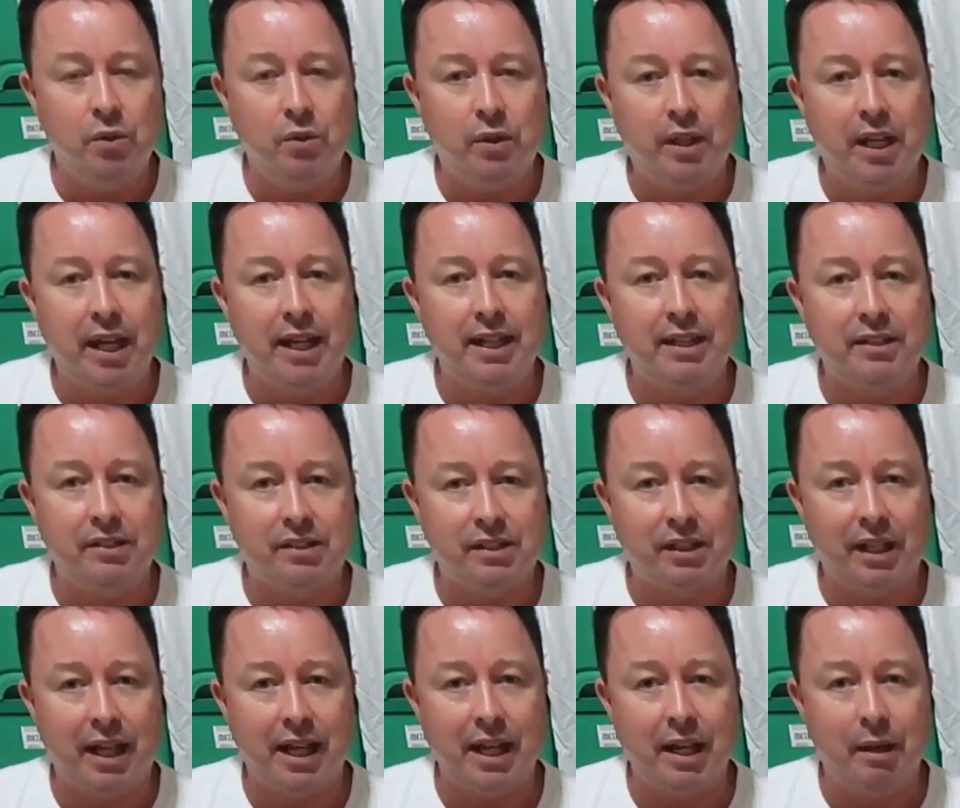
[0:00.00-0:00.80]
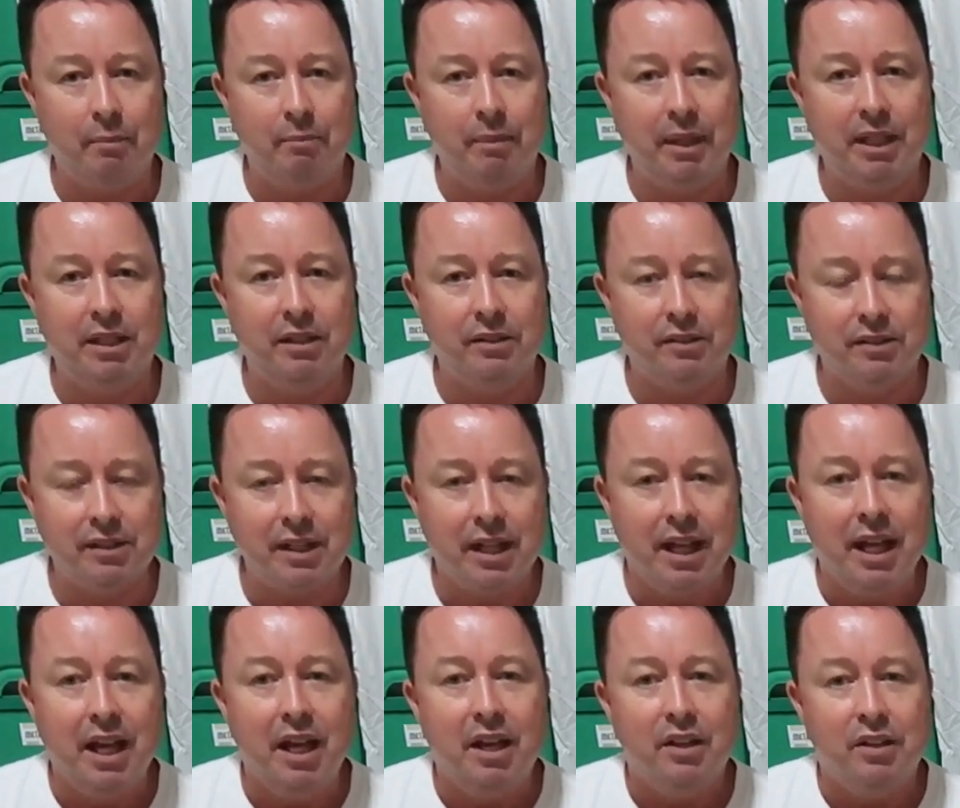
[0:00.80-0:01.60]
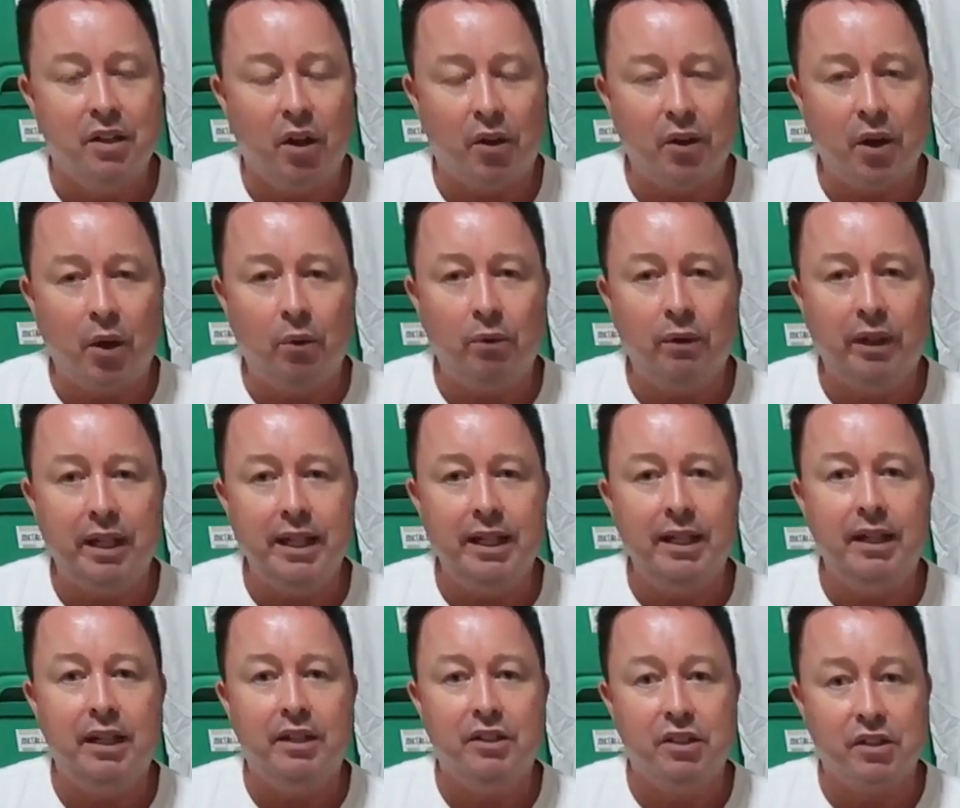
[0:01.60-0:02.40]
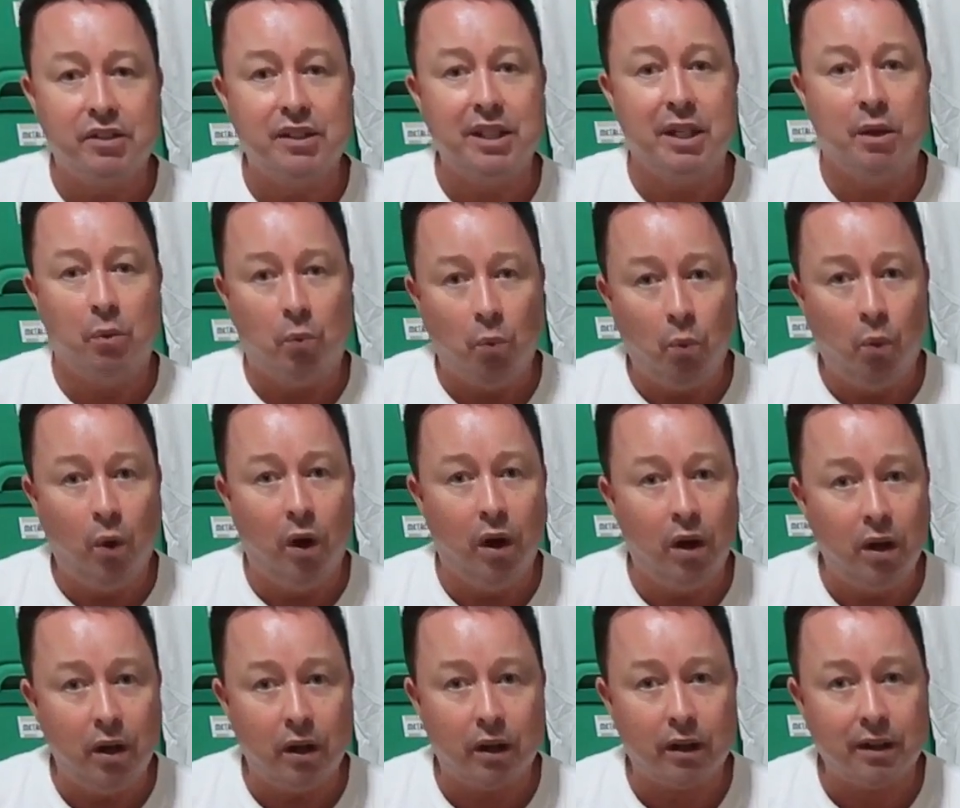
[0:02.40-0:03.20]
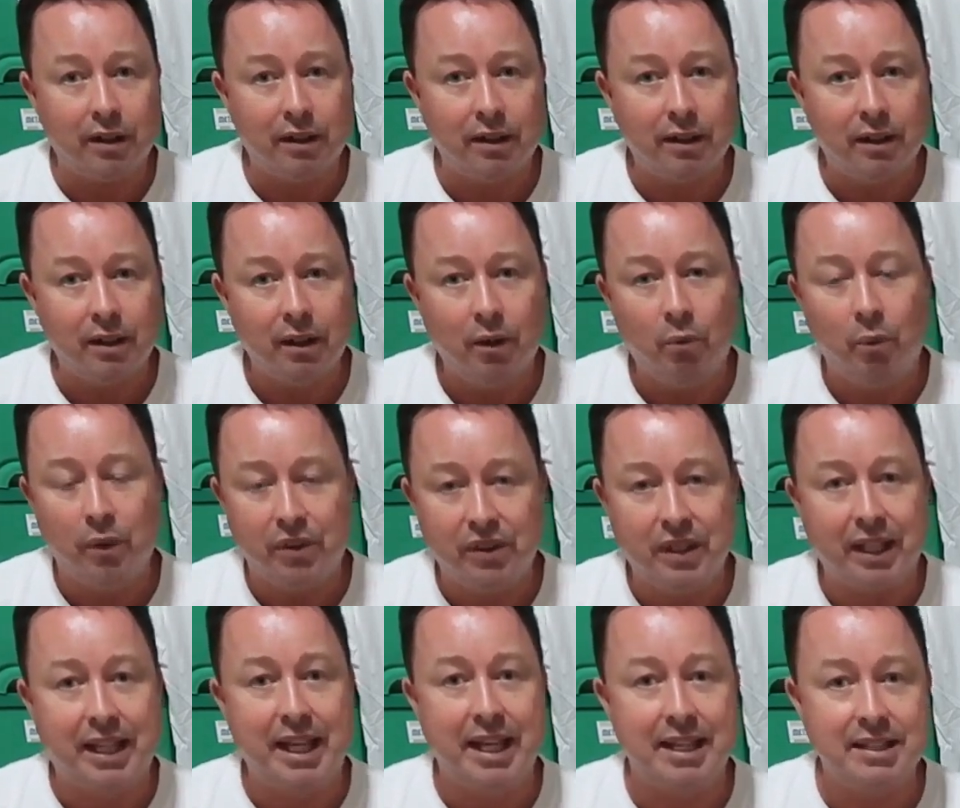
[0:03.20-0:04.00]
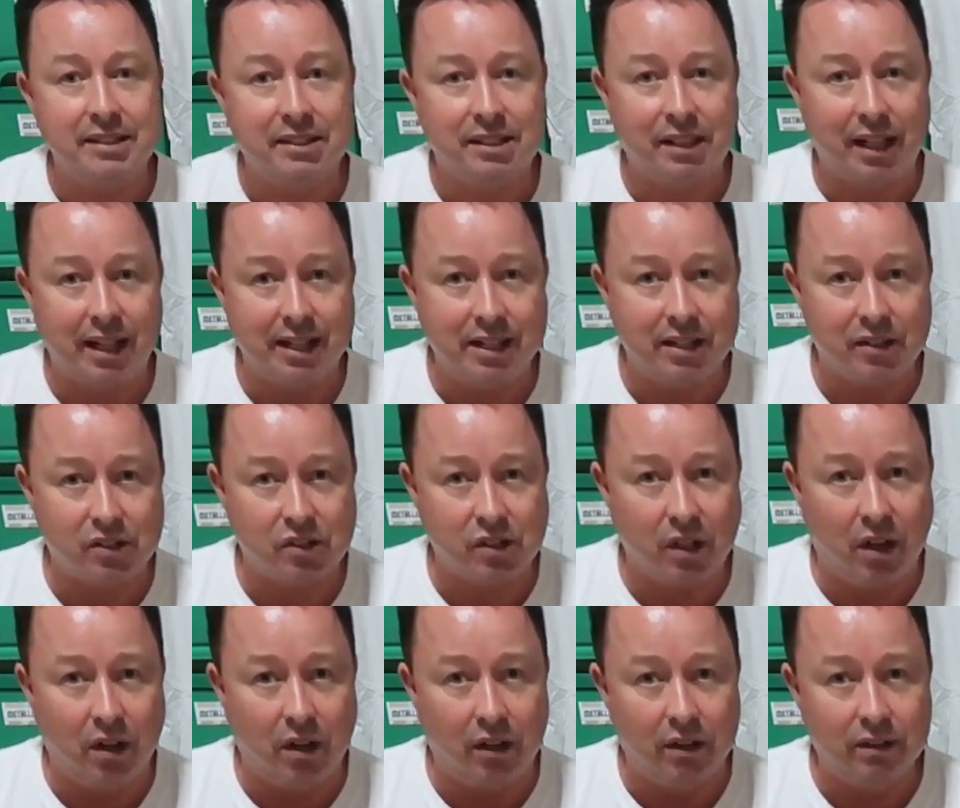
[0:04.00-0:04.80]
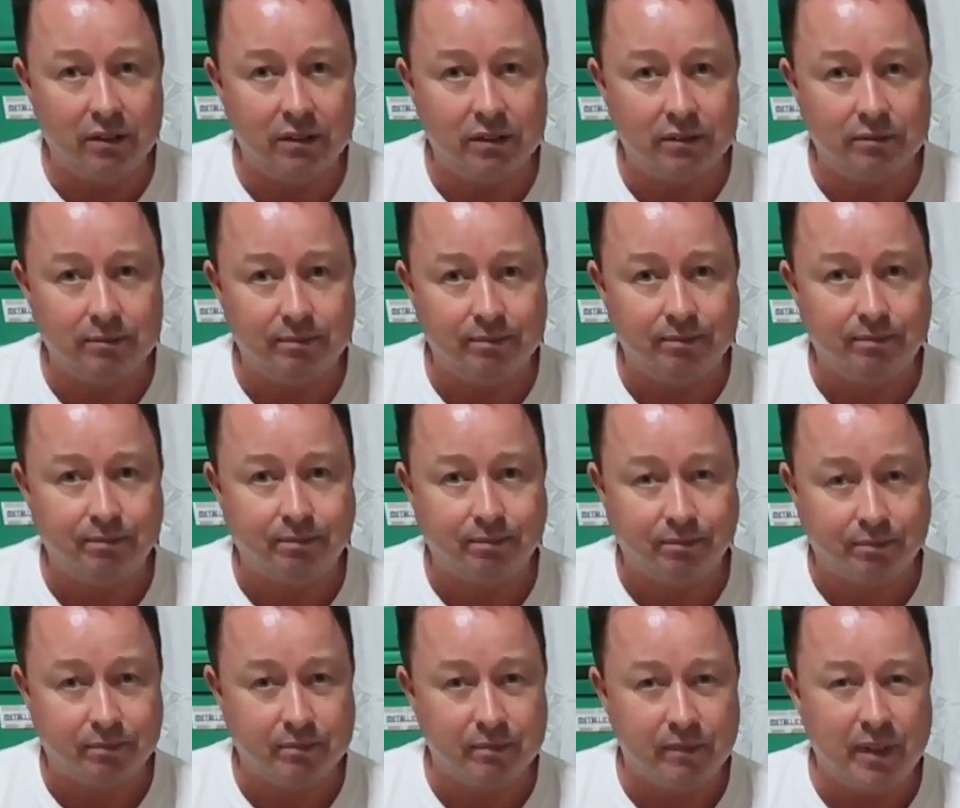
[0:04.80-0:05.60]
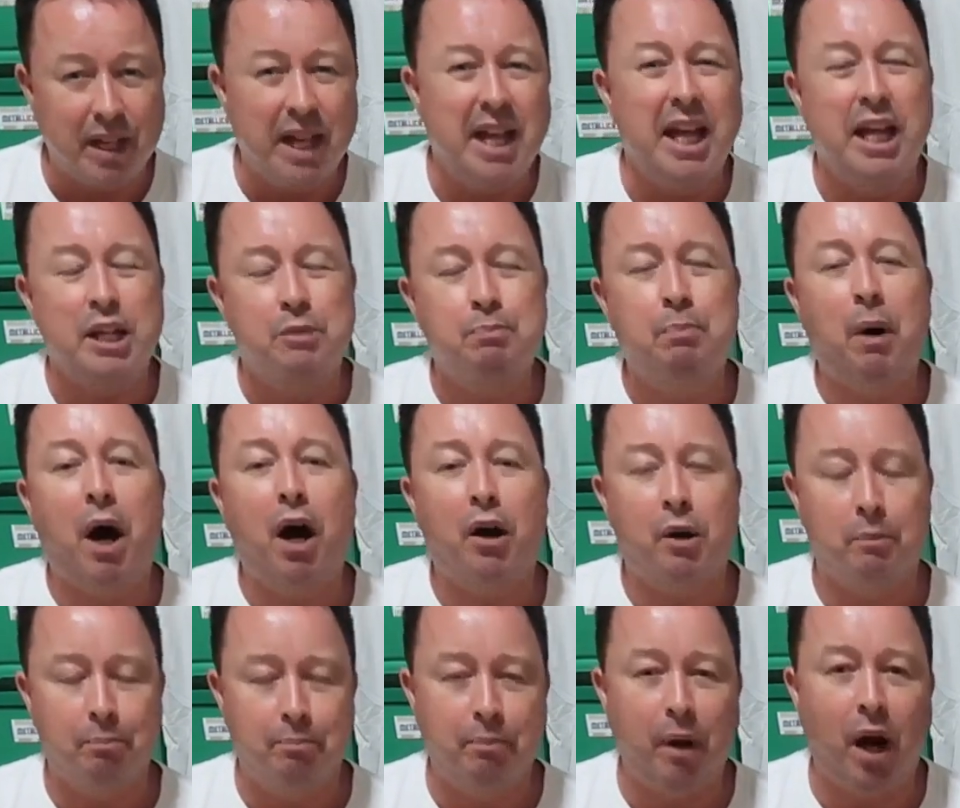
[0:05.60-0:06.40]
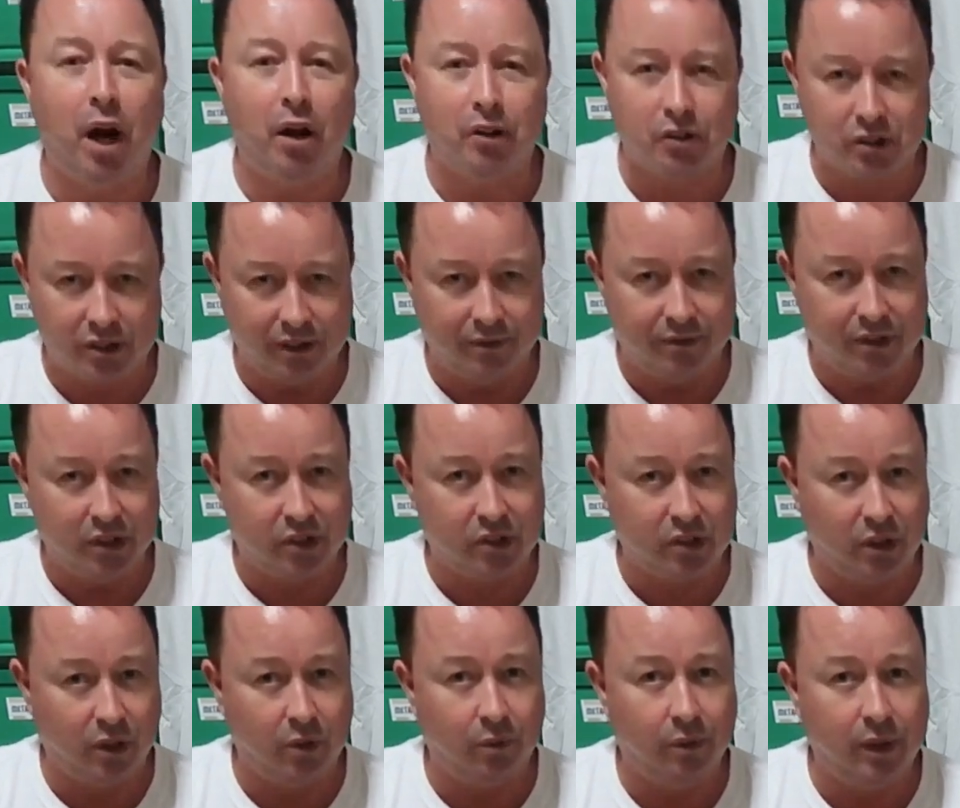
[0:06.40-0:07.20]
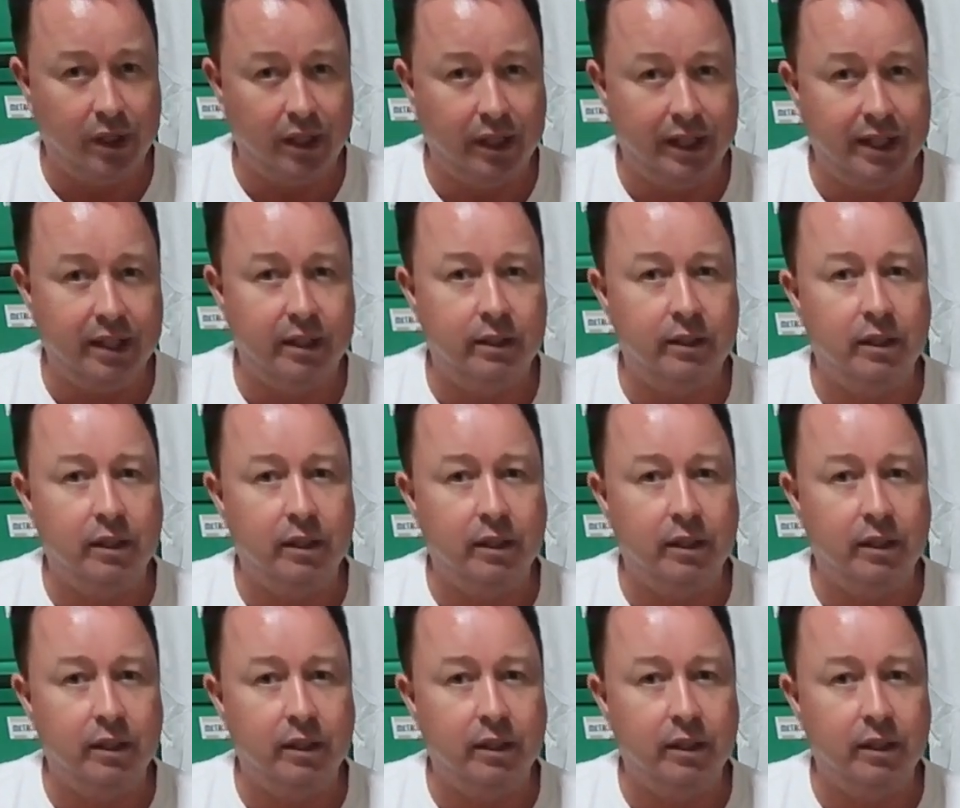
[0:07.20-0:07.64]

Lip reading: to Kingslayer, because not only does it work with the Kingslayer song, it's part and parcel of the song,